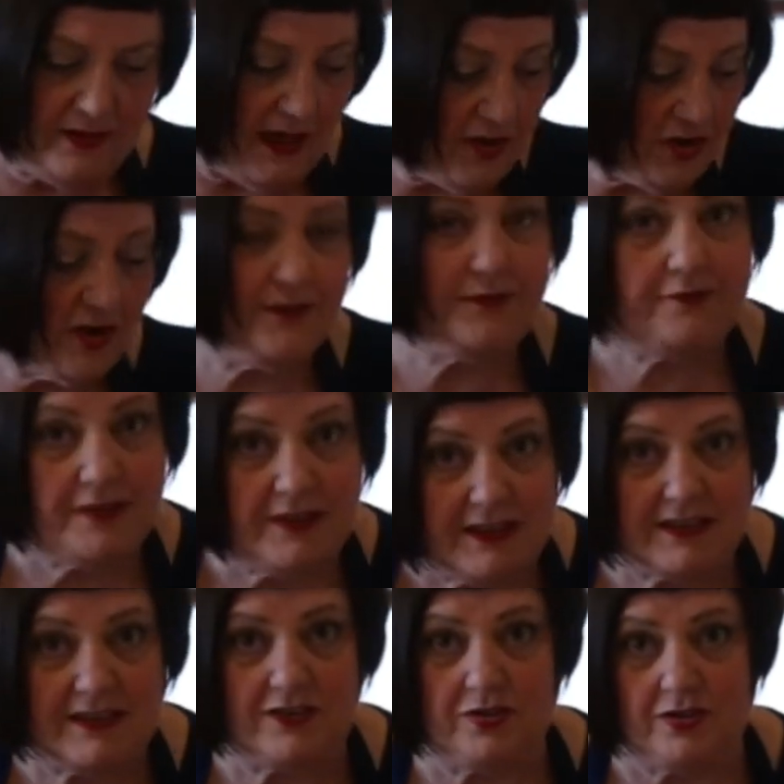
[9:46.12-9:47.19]
natural
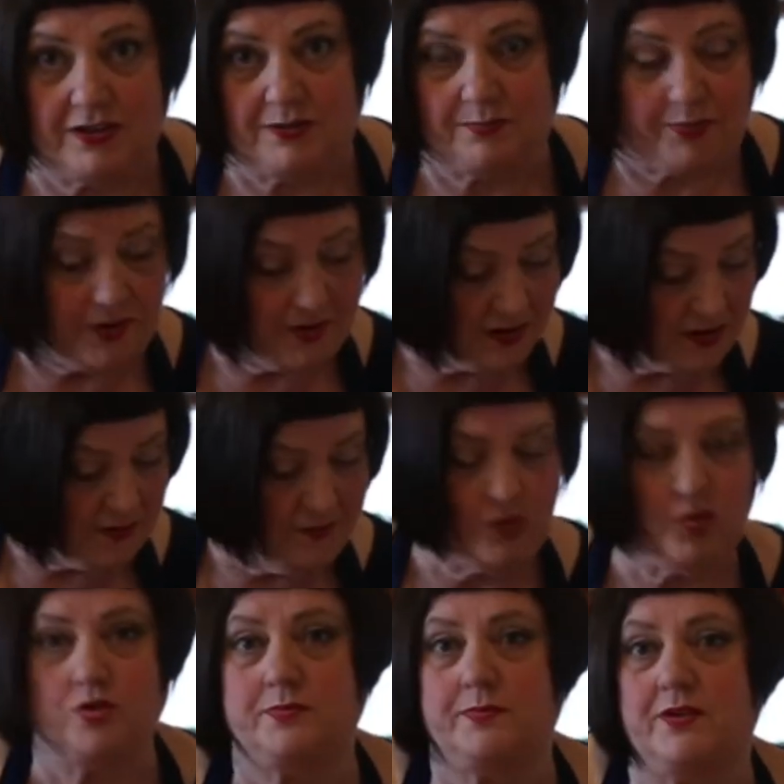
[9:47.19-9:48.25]
affinity to this product, of
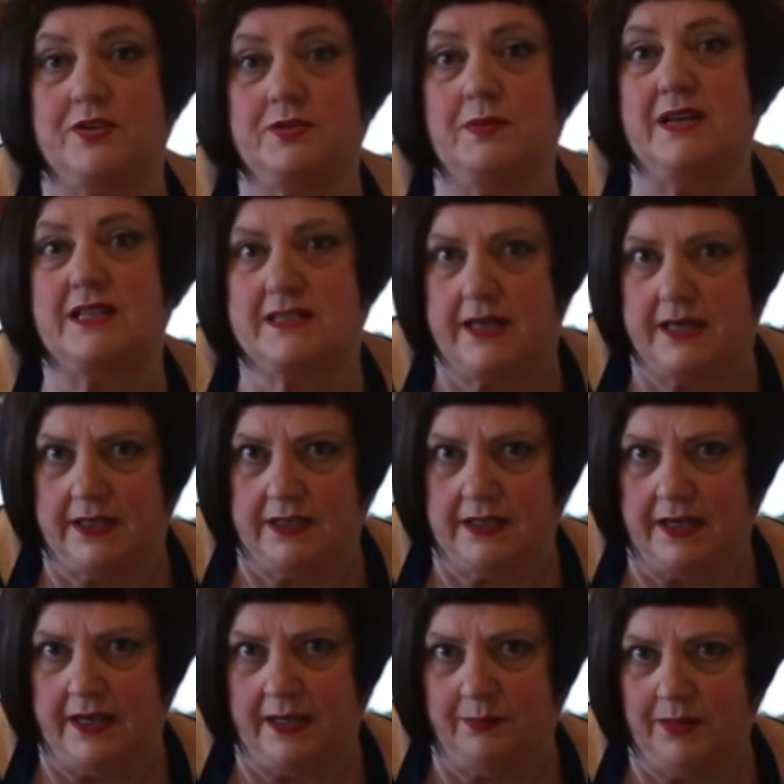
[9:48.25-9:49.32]
course, because my second
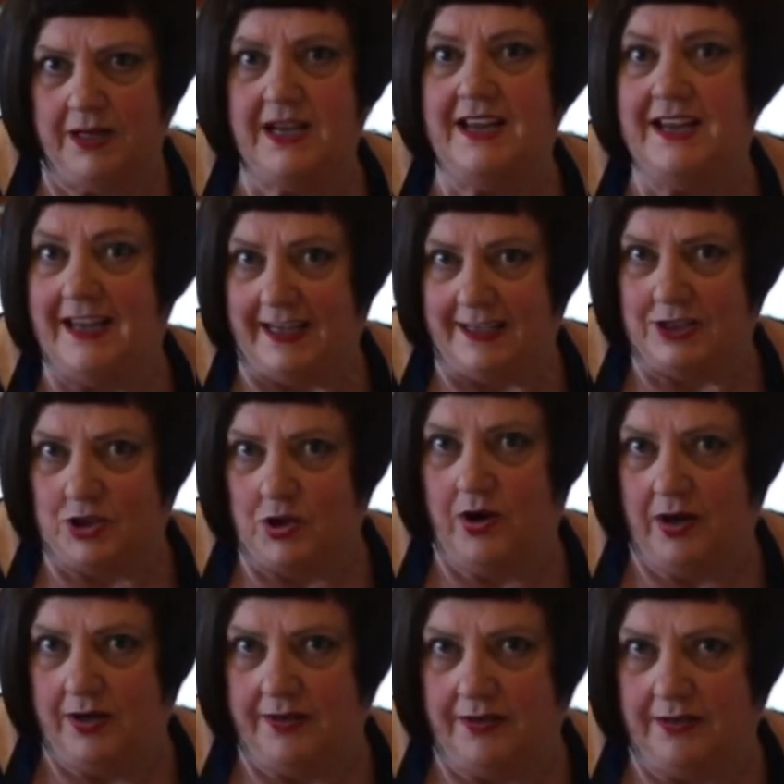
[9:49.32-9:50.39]
name is
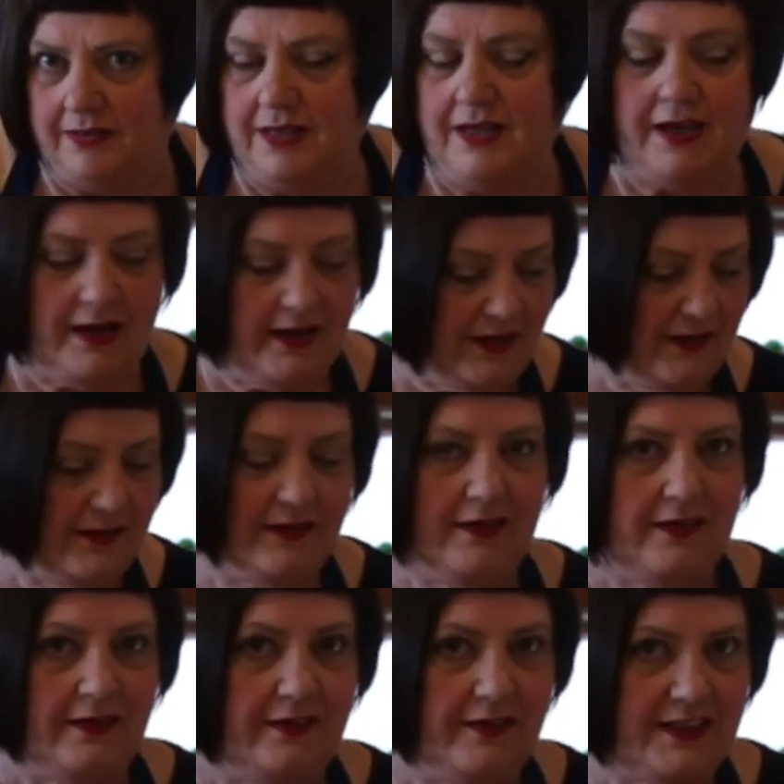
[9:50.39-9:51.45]
Johanna, and
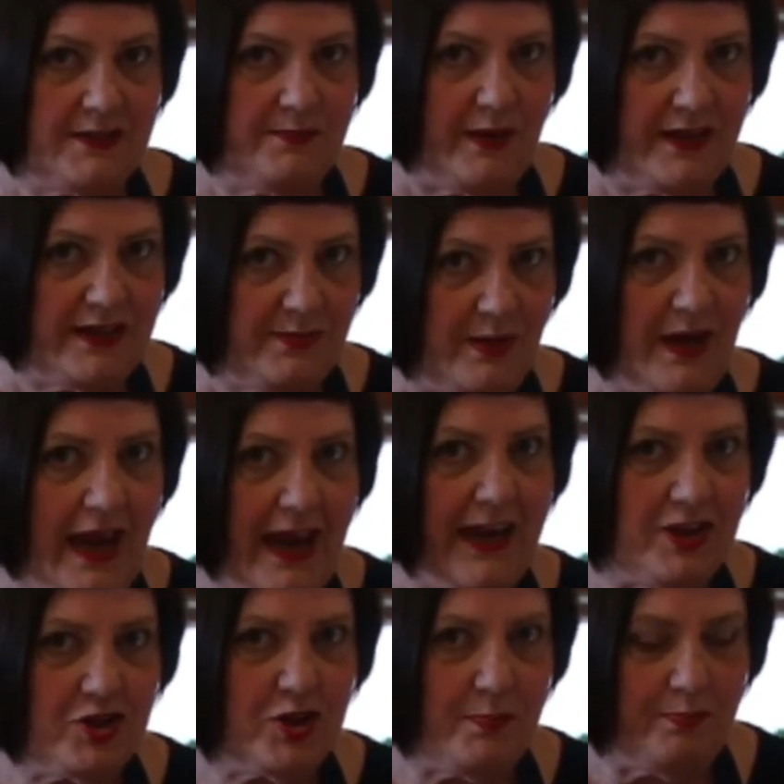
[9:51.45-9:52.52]
this makes me
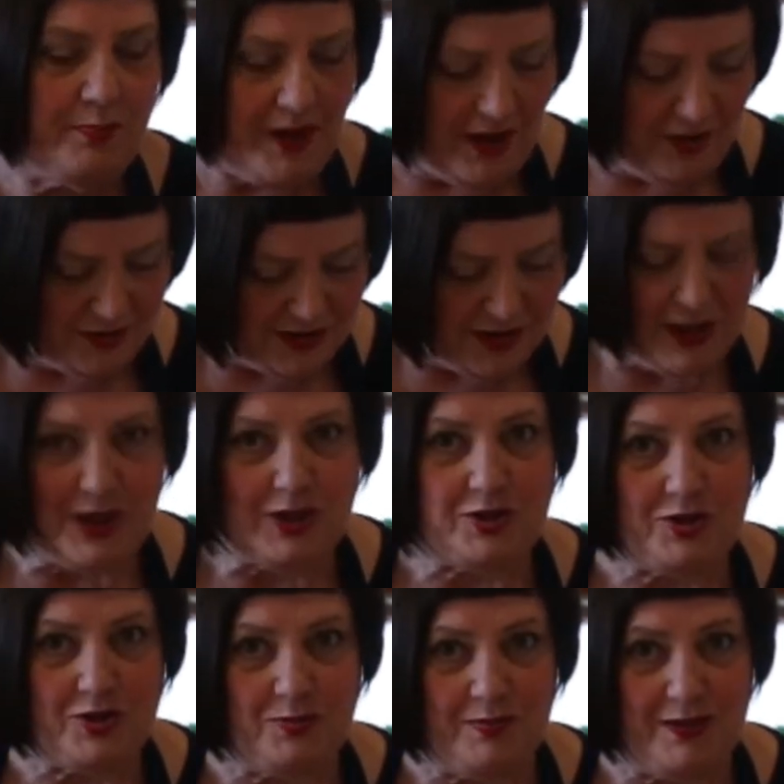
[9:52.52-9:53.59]
extra proud
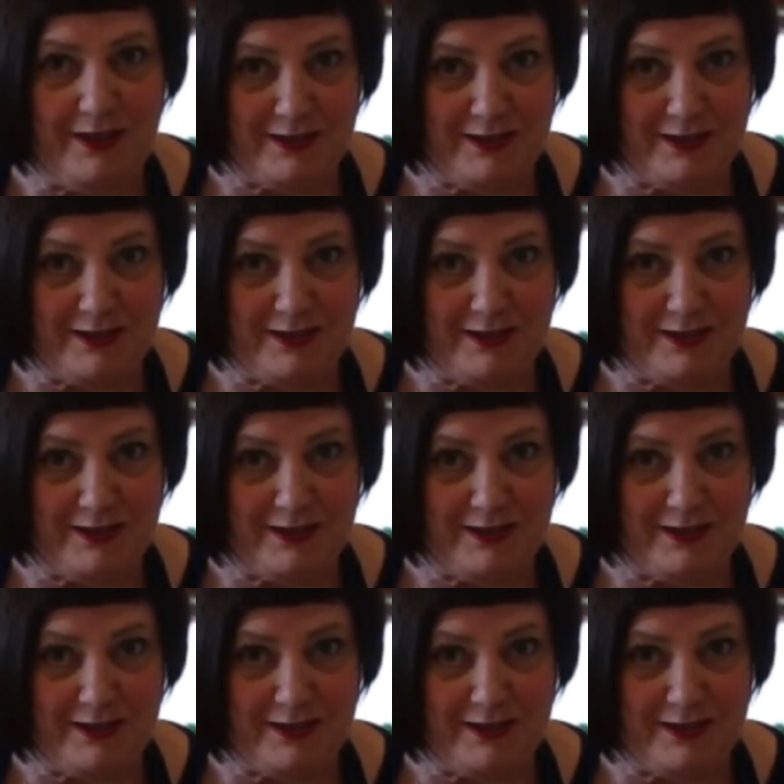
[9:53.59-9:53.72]
to be